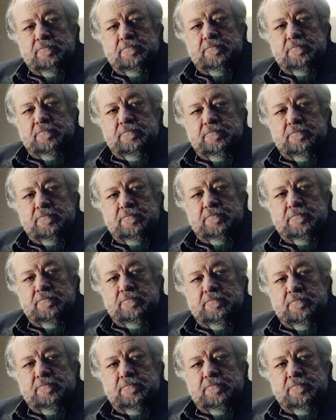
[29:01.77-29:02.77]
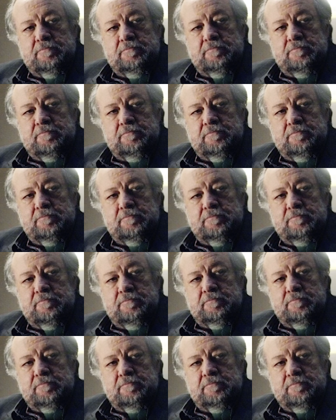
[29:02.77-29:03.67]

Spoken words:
(silence)